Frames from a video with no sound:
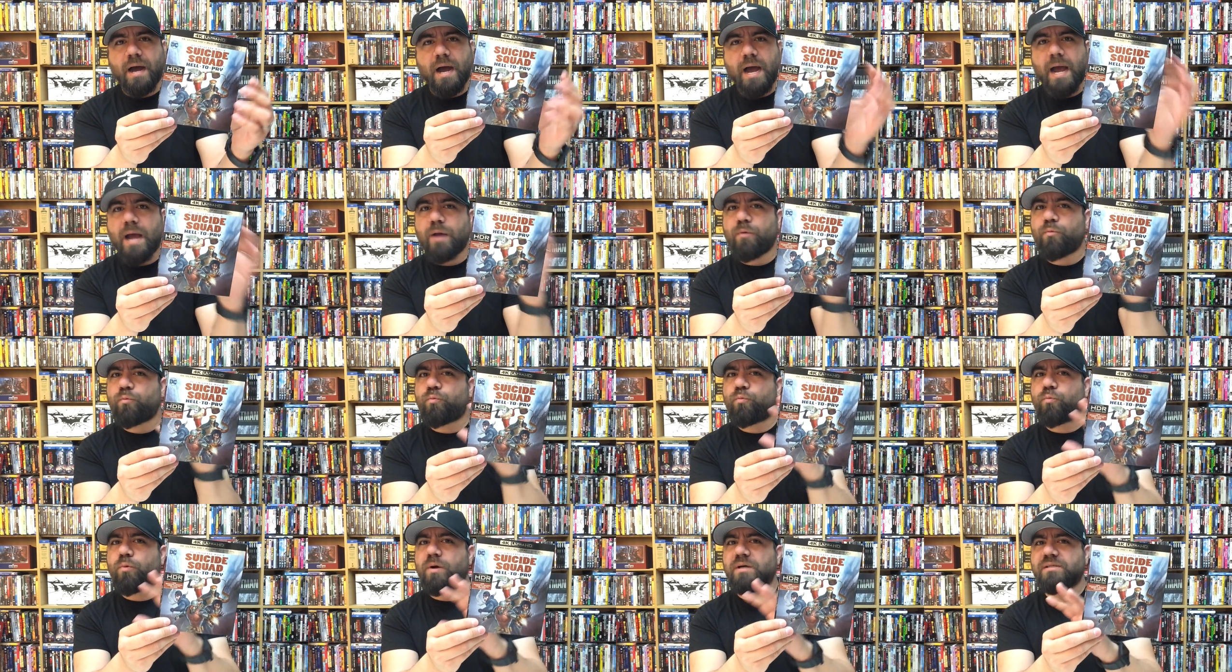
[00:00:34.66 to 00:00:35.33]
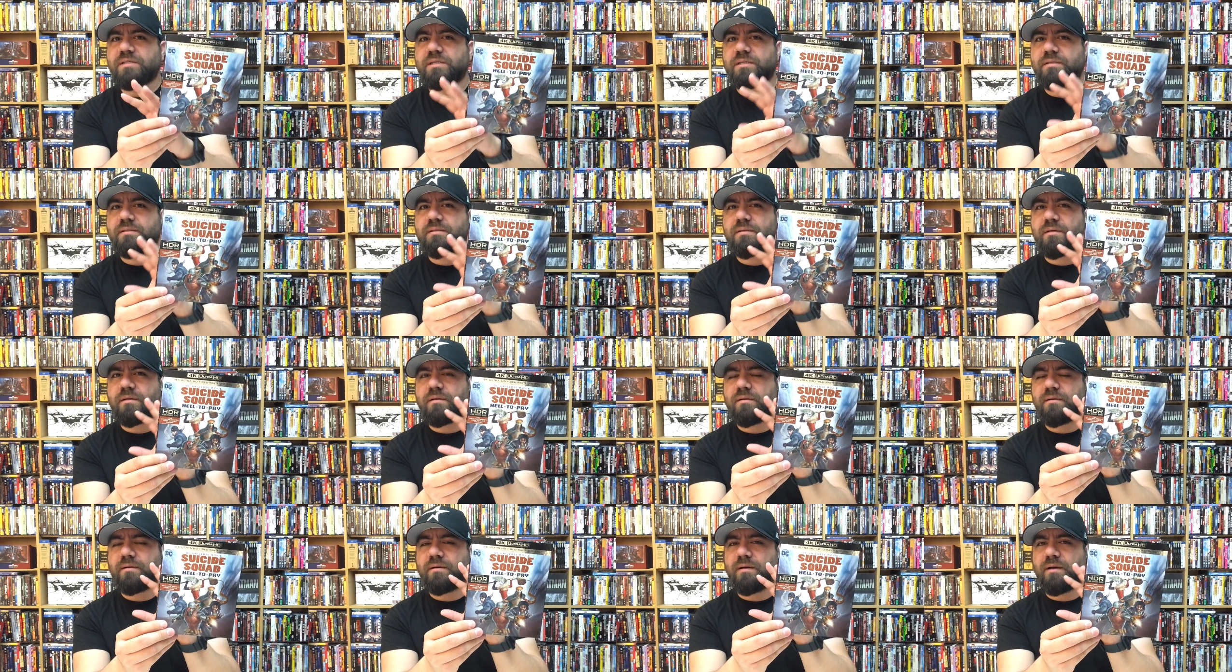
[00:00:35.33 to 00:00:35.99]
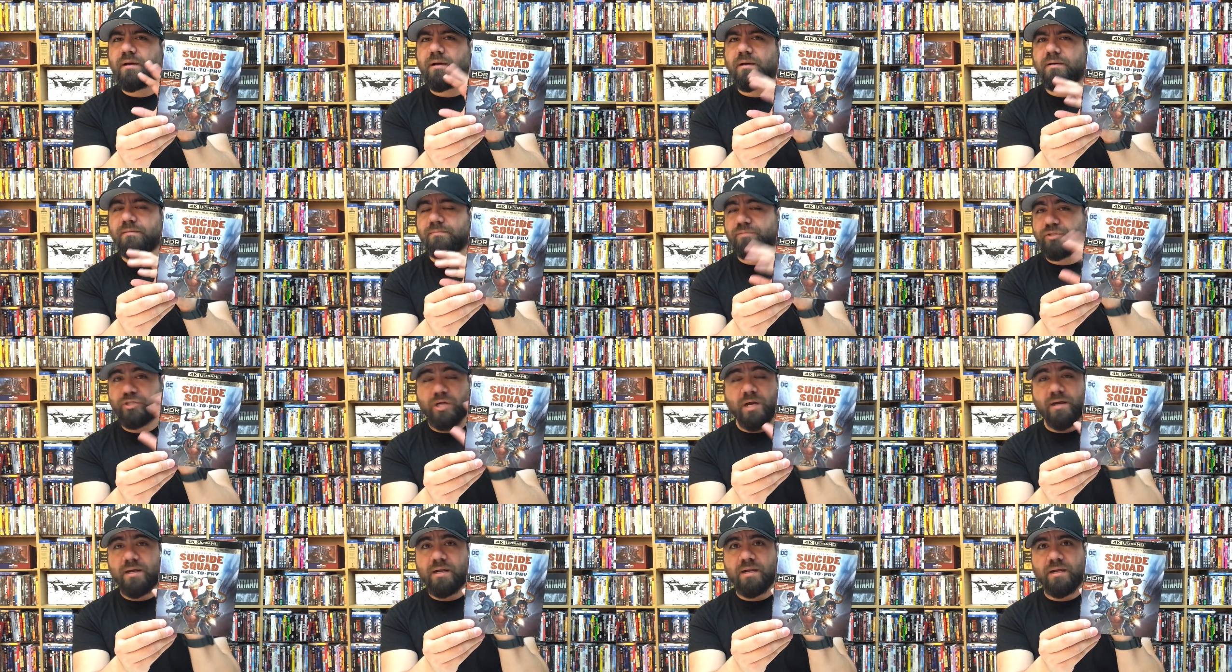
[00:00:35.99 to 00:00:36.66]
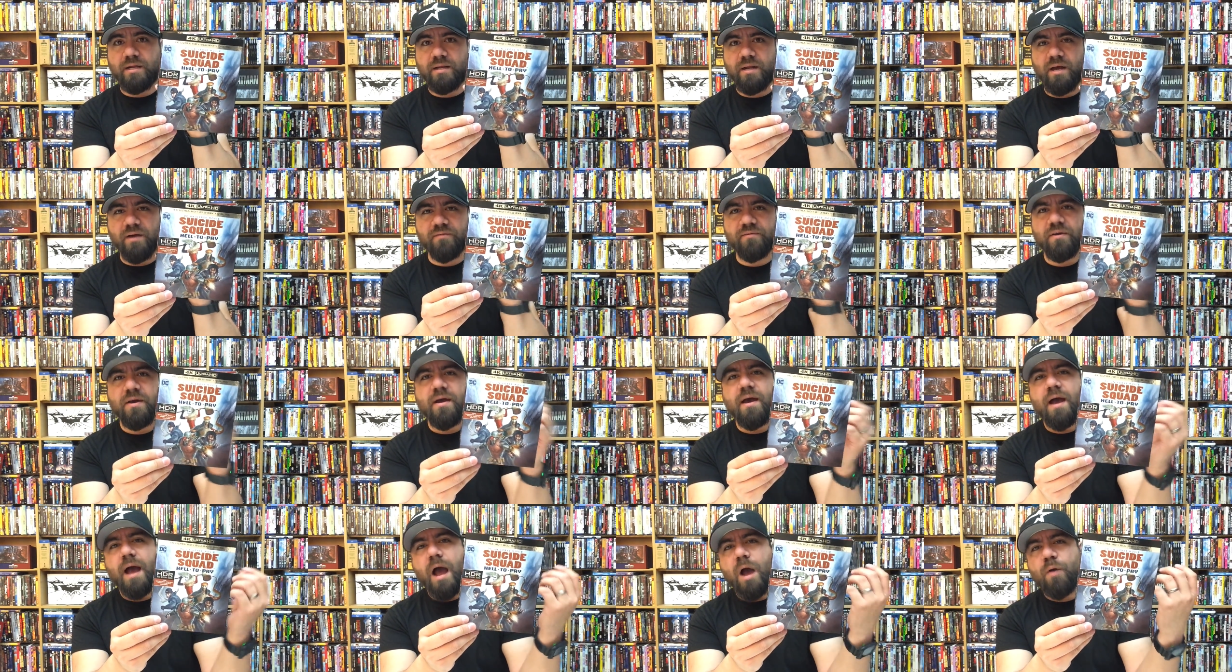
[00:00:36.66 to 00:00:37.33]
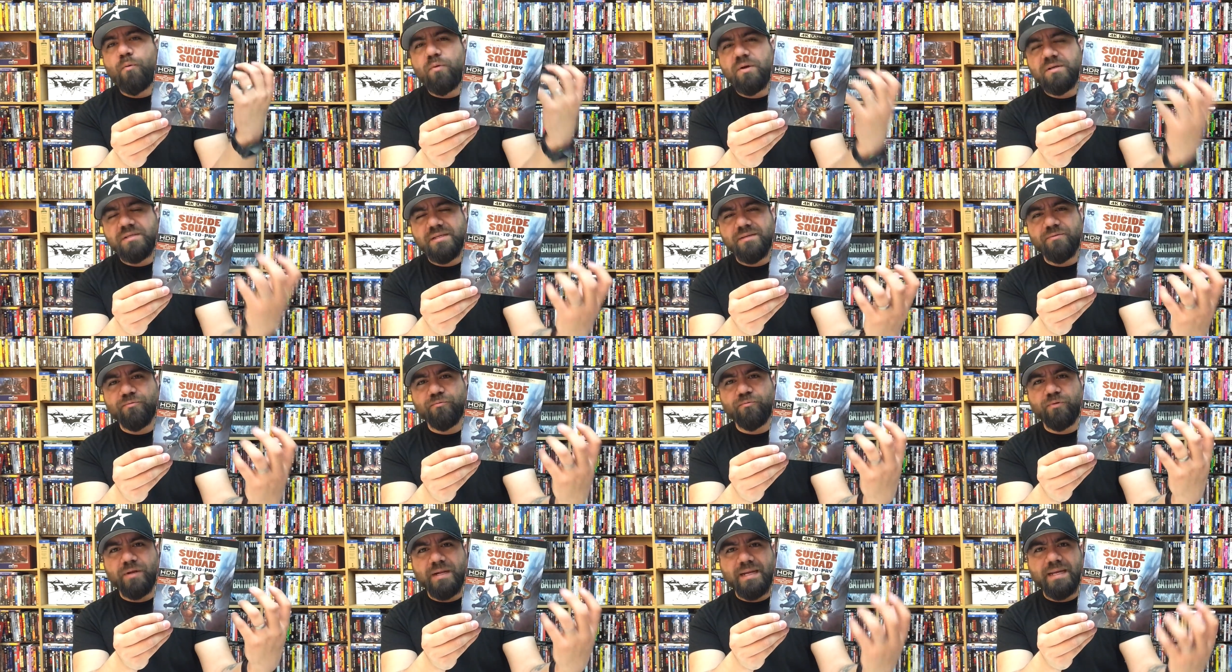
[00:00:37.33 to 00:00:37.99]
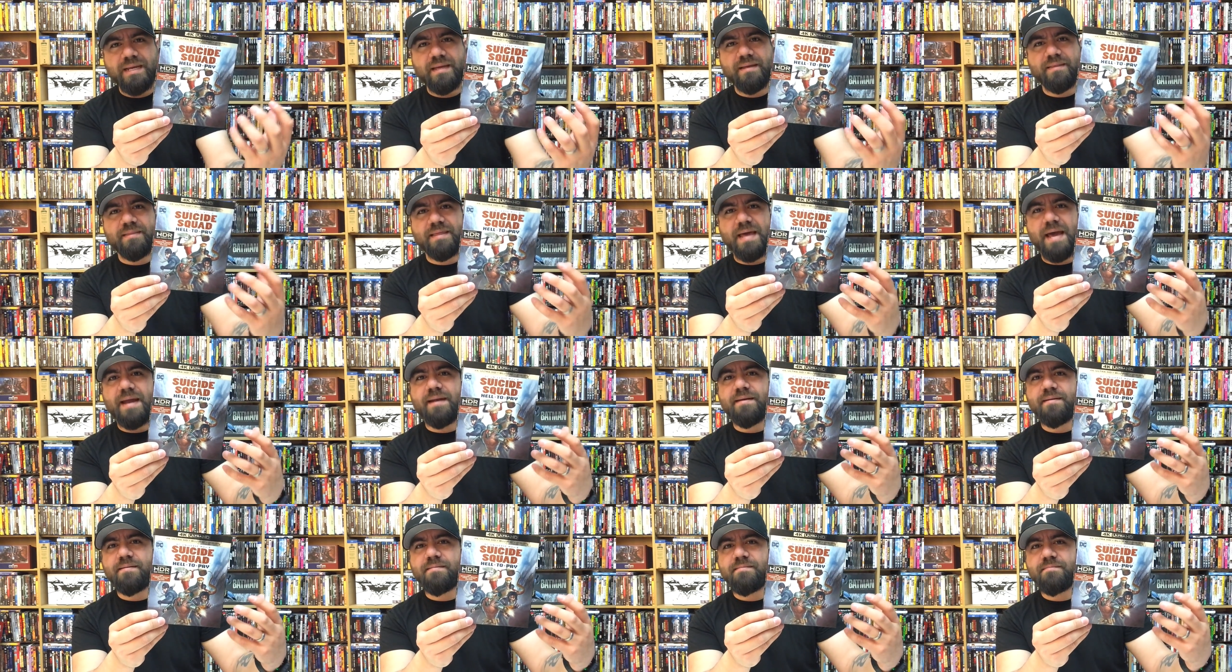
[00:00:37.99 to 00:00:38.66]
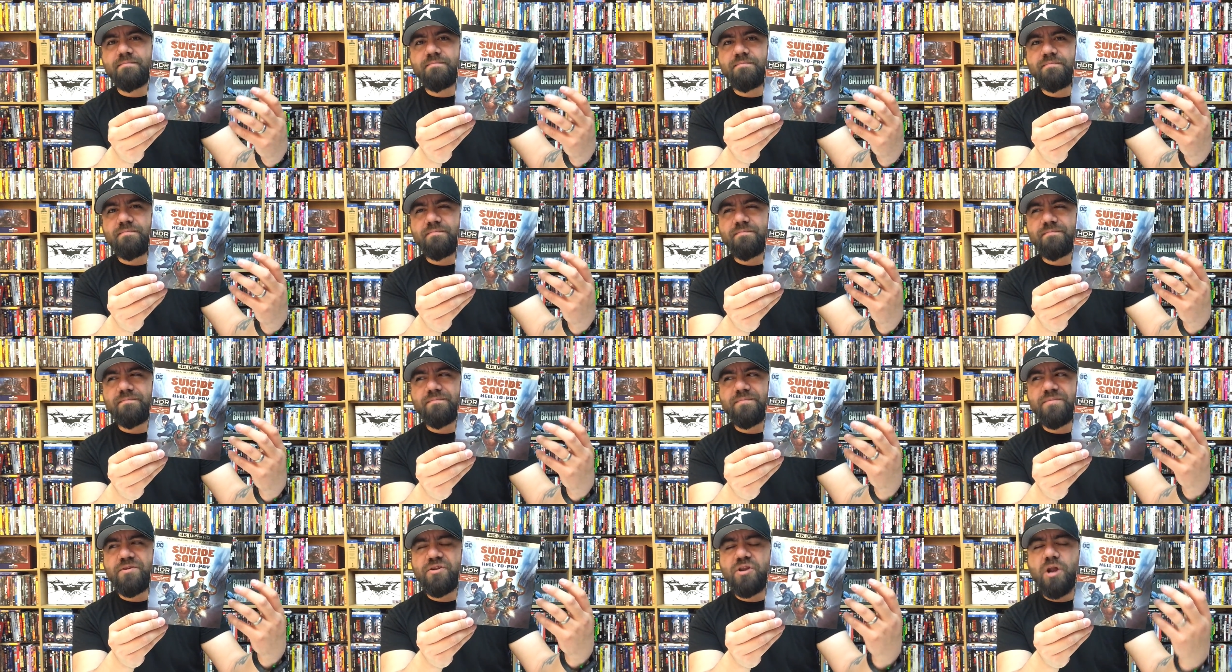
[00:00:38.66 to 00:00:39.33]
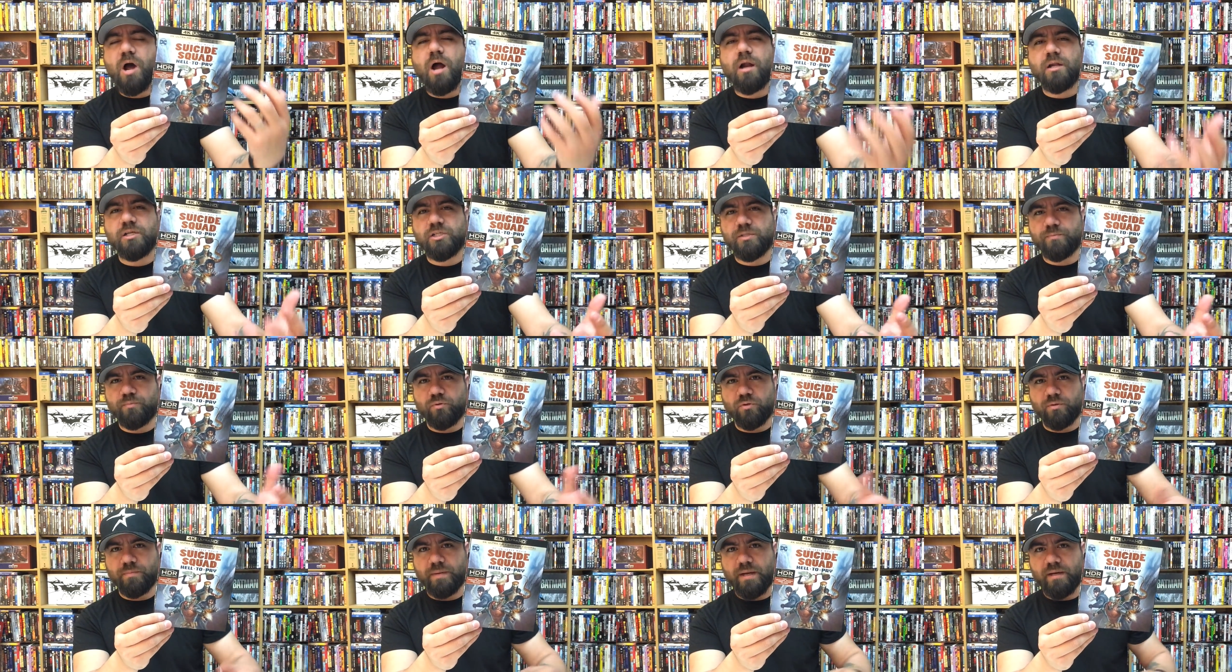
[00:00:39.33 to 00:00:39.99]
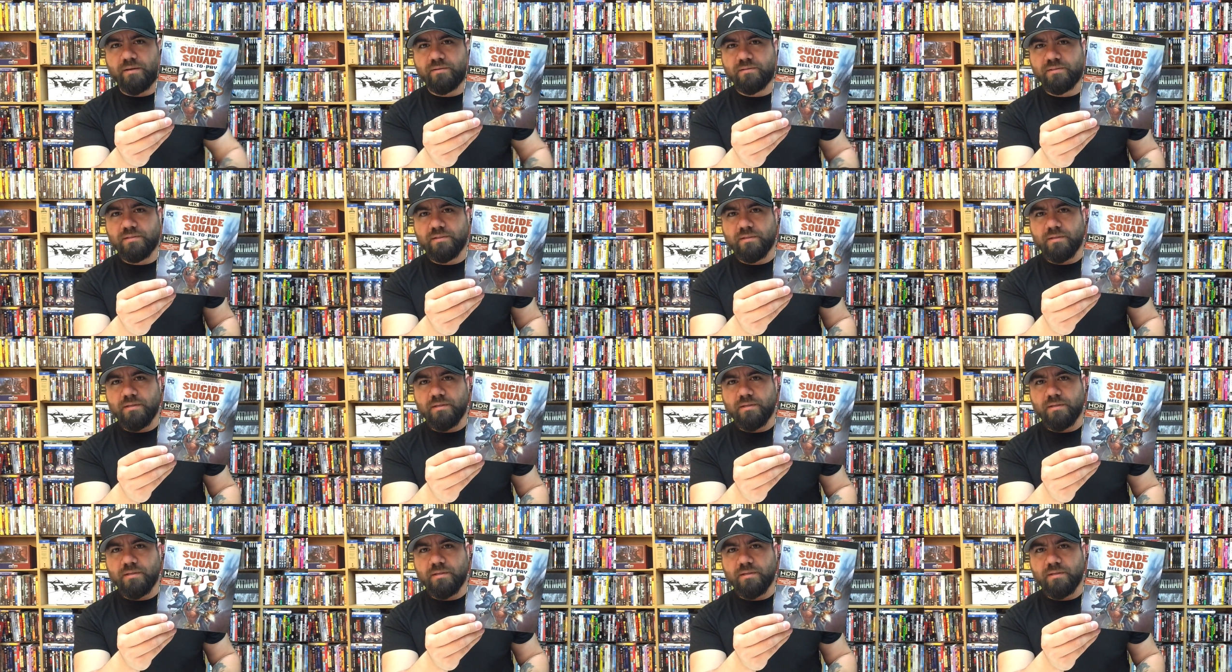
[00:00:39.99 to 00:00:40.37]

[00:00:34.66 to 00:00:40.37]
I wasn't uh, shockingly enough, I wasn't really that knowledgeable about.